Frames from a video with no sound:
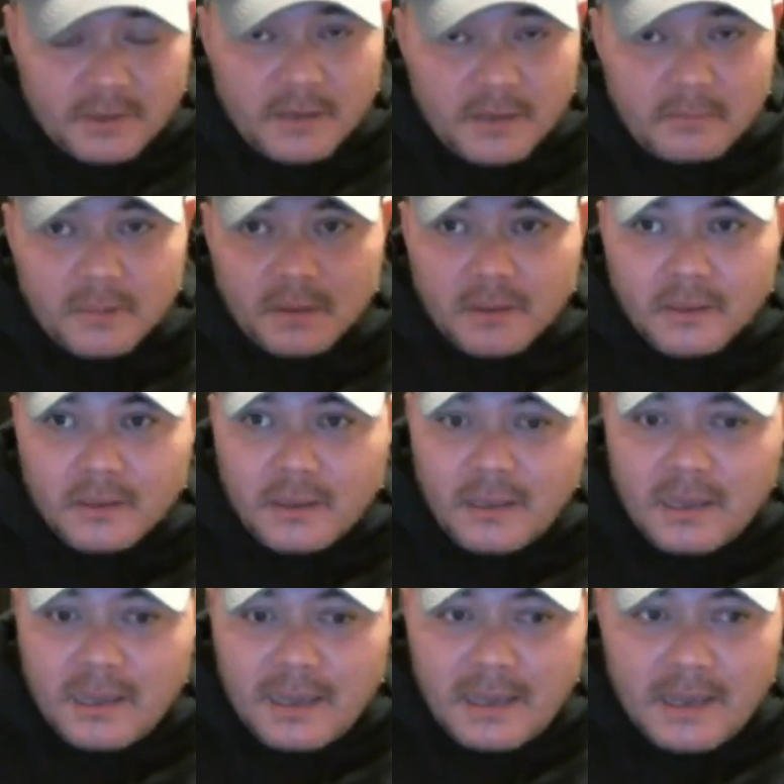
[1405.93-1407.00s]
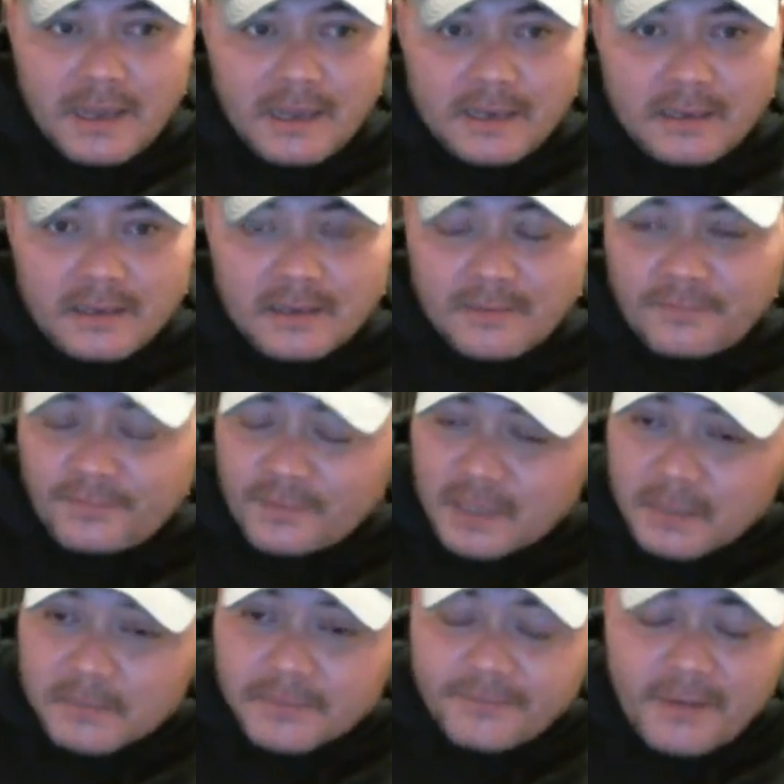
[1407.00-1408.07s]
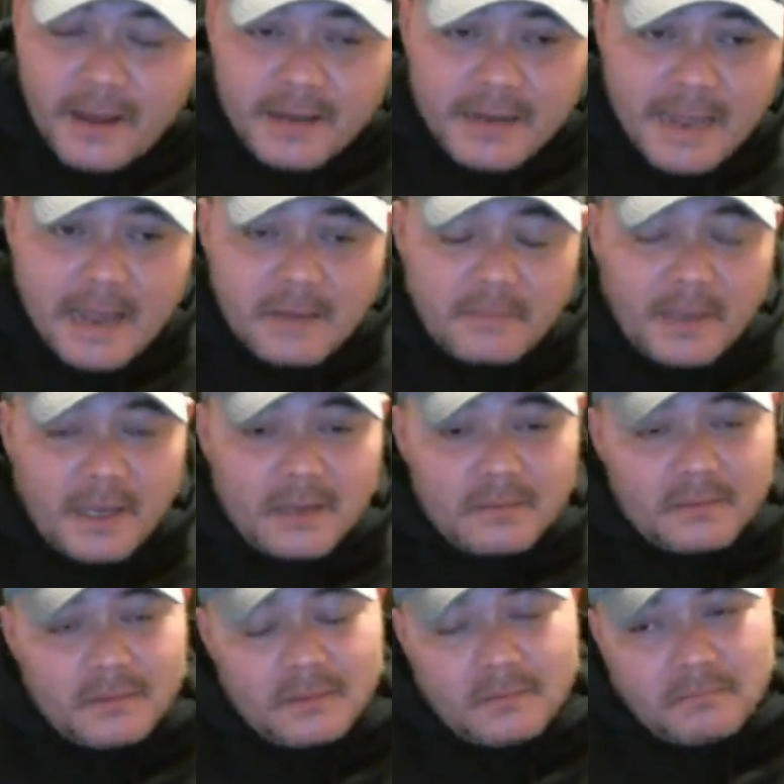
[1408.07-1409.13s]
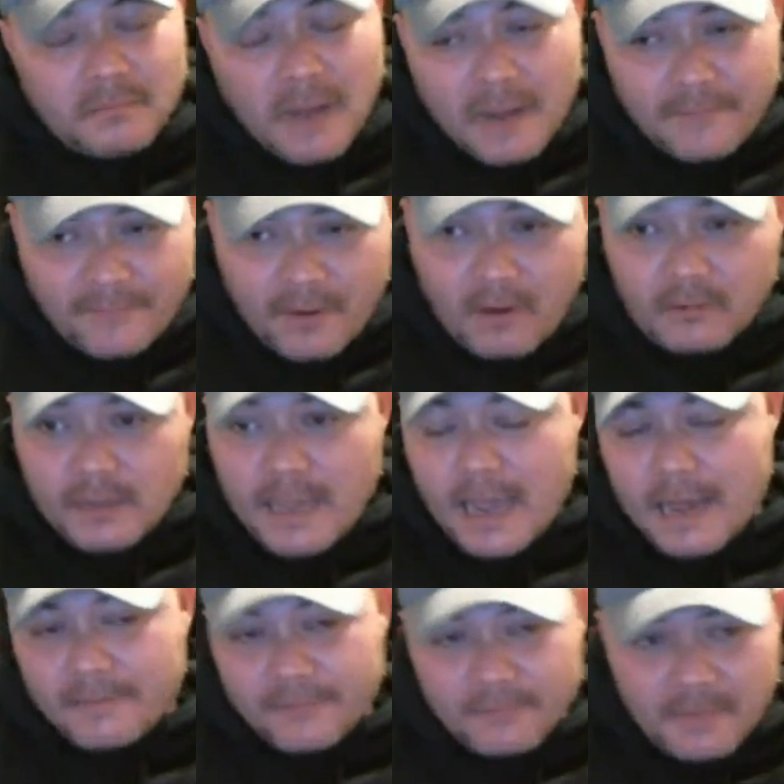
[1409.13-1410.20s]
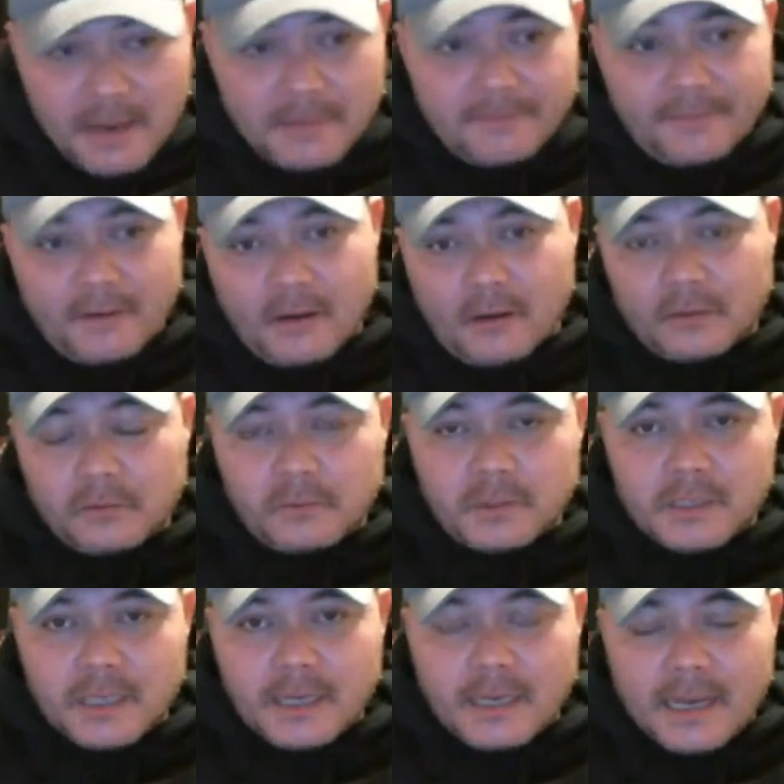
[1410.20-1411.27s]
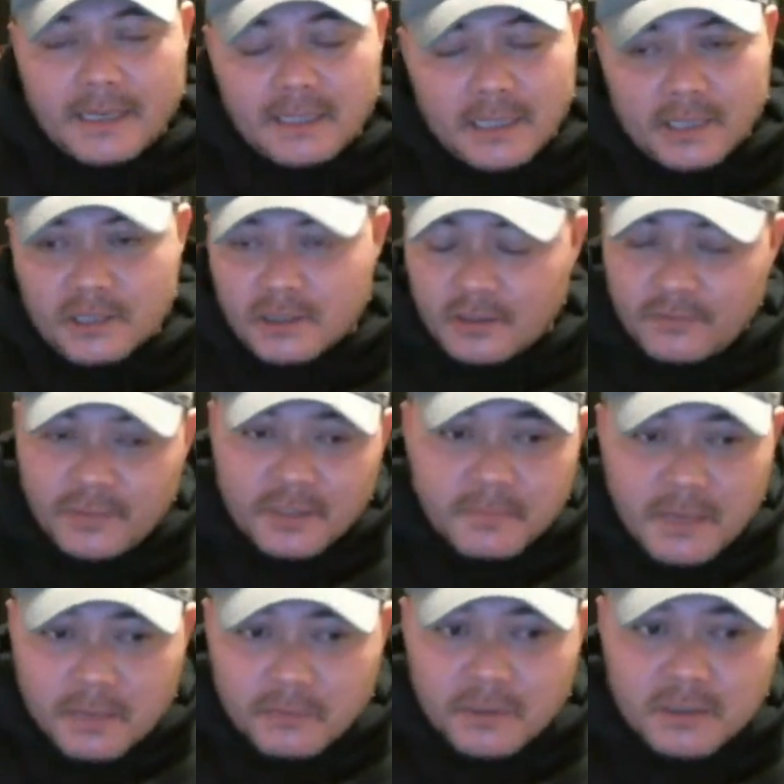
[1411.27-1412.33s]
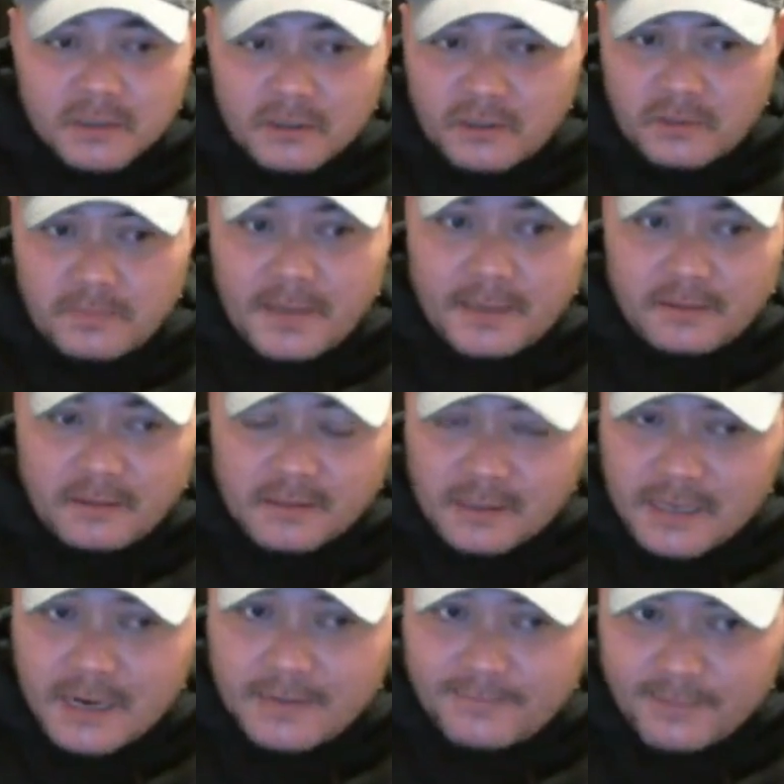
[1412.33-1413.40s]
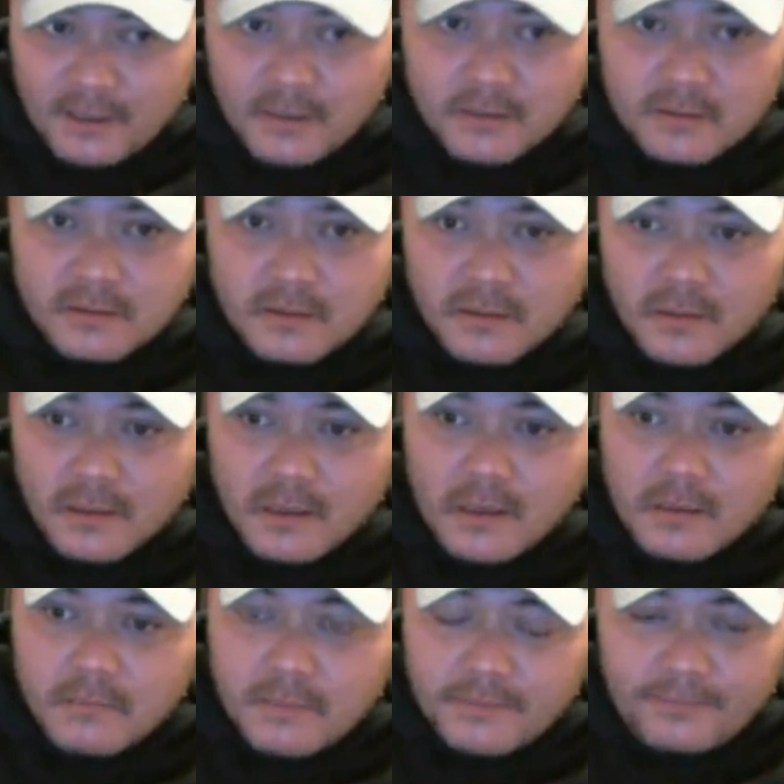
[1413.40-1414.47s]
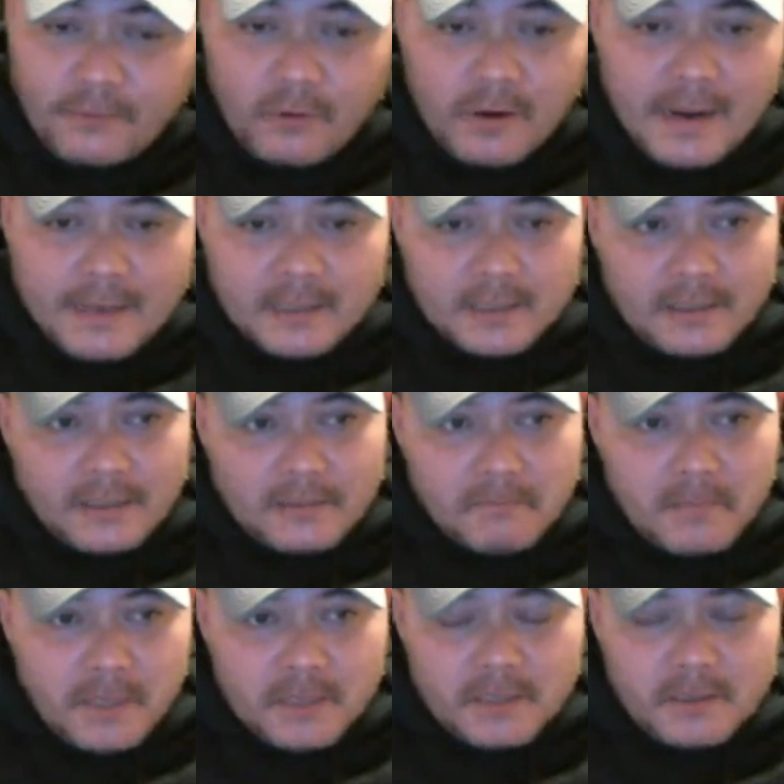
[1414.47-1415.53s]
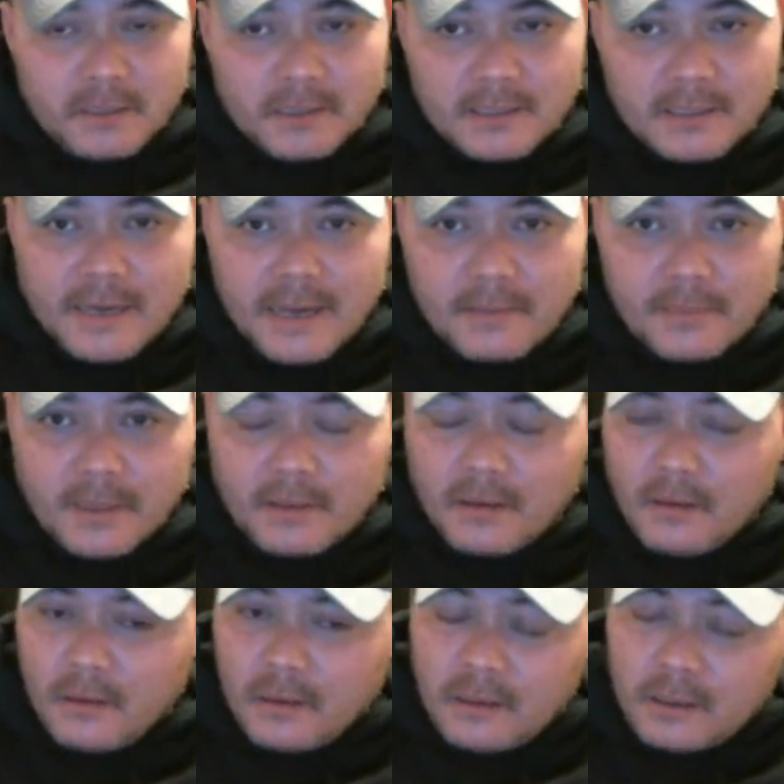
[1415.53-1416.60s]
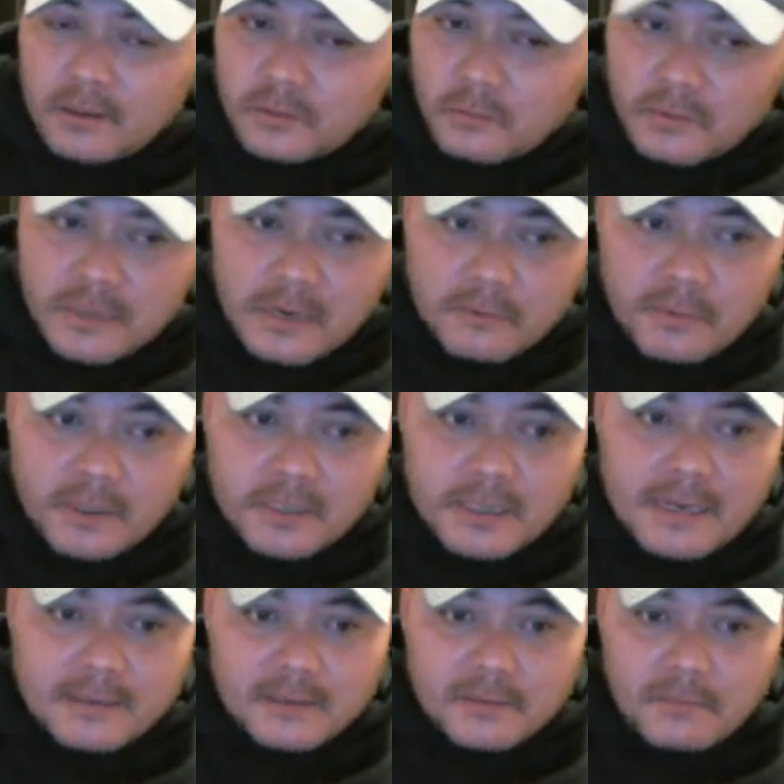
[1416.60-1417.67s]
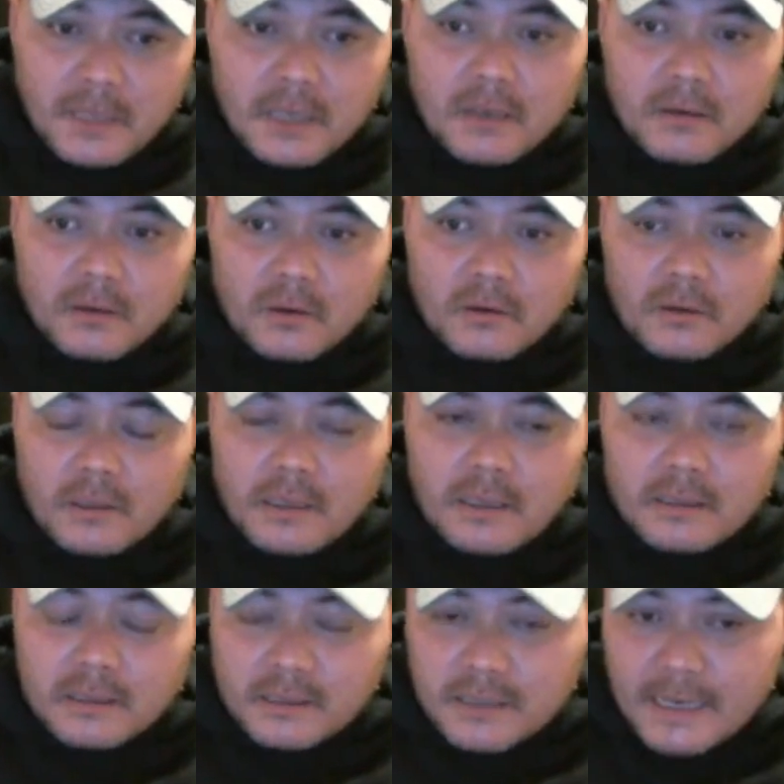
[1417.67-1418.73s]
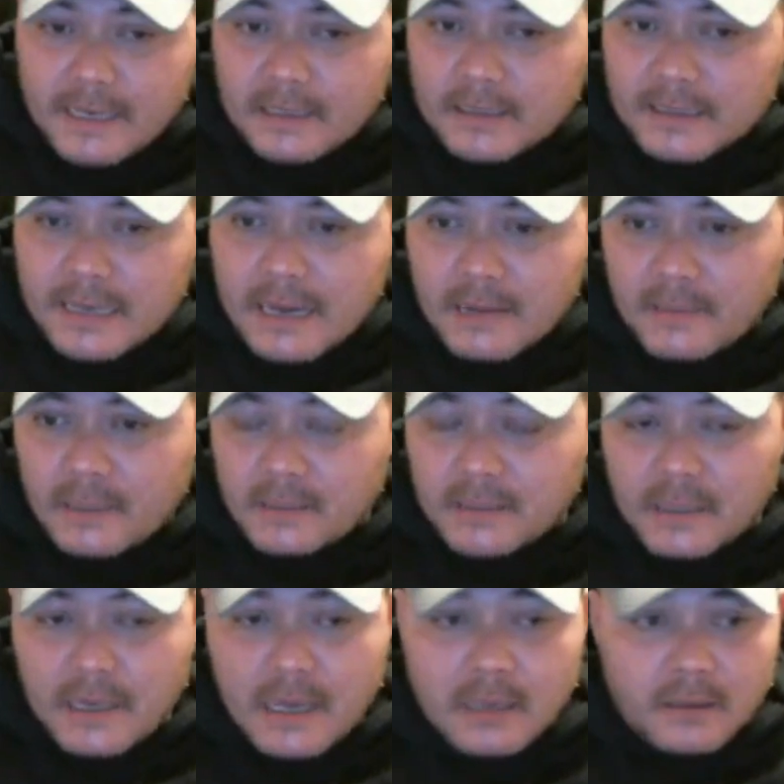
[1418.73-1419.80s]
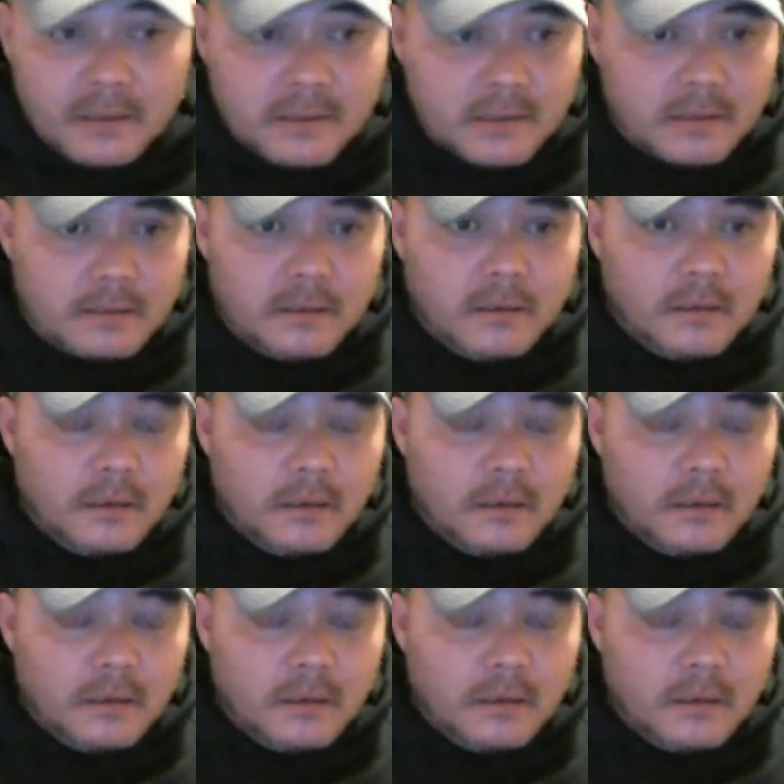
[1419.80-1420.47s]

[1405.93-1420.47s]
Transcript: from. And come to find out, man, my fault. Half of my fault was that I should have done my research about this guy first before I actually commissioned this guy. But he's the one that reached out to me the second time, and he said, "Hey, listen,